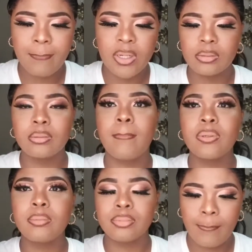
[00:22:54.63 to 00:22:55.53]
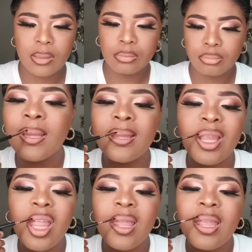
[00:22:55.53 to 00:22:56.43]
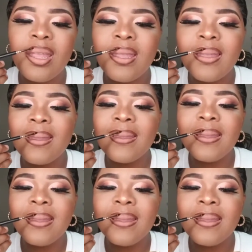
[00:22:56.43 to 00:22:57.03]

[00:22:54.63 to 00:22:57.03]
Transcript: get it how I want it.